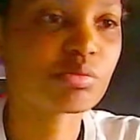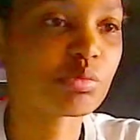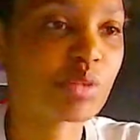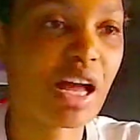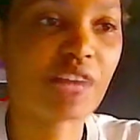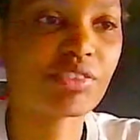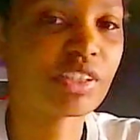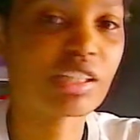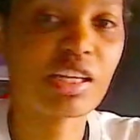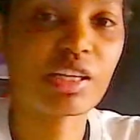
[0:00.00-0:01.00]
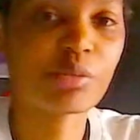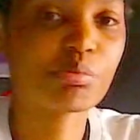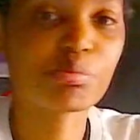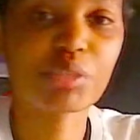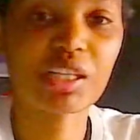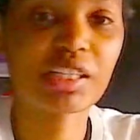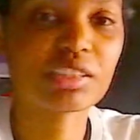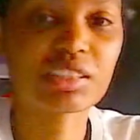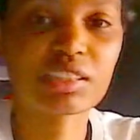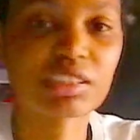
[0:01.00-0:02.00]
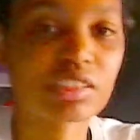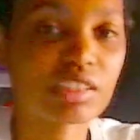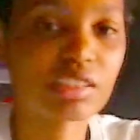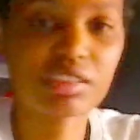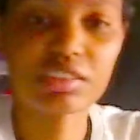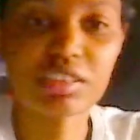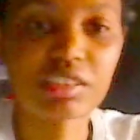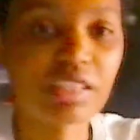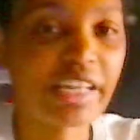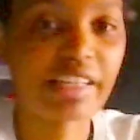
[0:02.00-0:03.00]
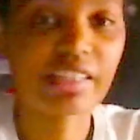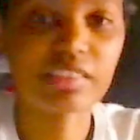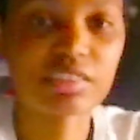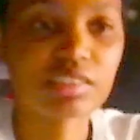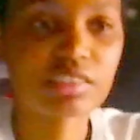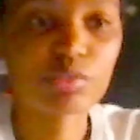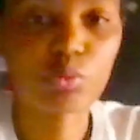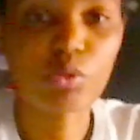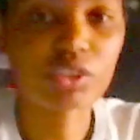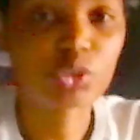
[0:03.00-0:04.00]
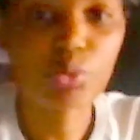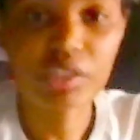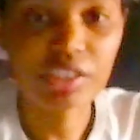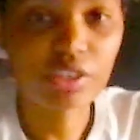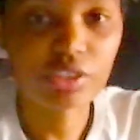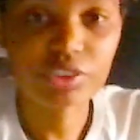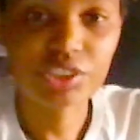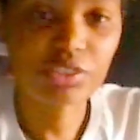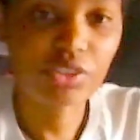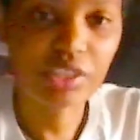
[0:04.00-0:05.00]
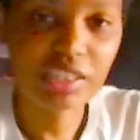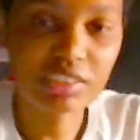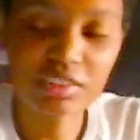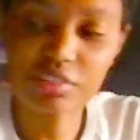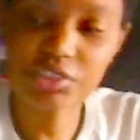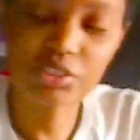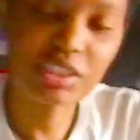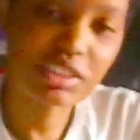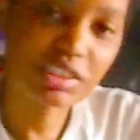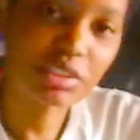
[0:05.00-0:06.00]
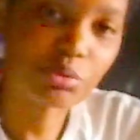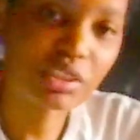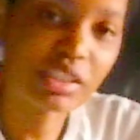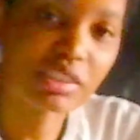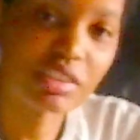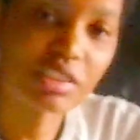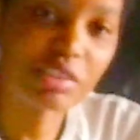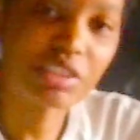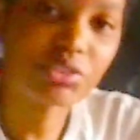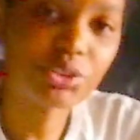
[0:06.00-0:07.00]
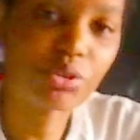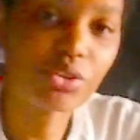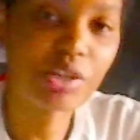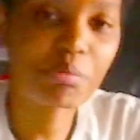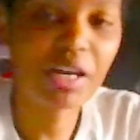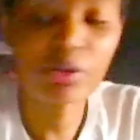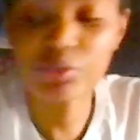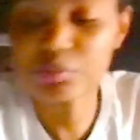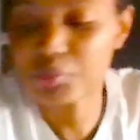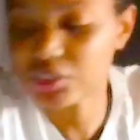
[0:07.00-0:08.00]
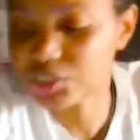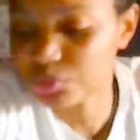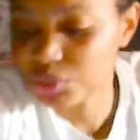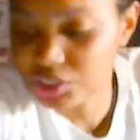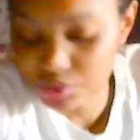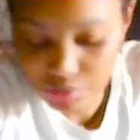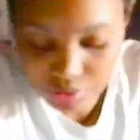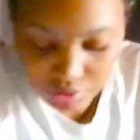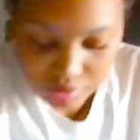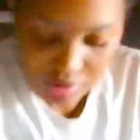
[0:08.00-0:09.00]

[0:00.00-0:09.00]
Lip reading: having the game play in 60 and 120 hertz and all that stuff. So this is the one that gives you all that power and bells and whistles.